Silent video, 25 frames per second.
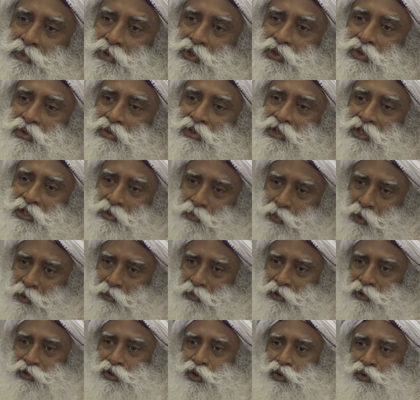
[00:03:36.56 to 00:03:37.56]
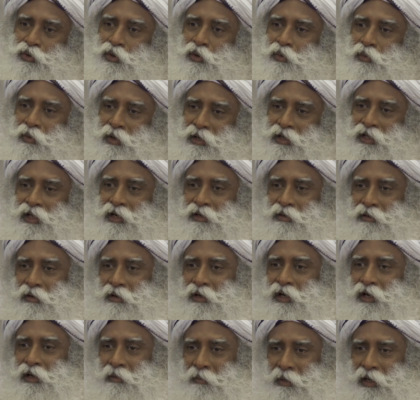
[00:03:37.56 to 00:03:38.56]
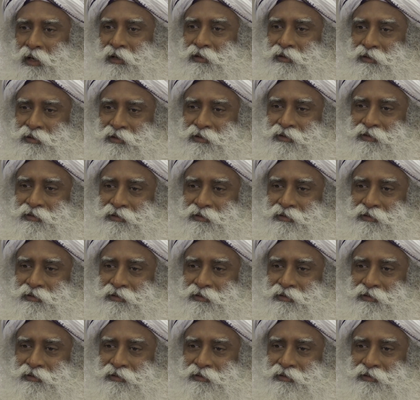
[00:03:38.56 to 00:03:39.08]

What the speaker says: So these people should know what they're talking about.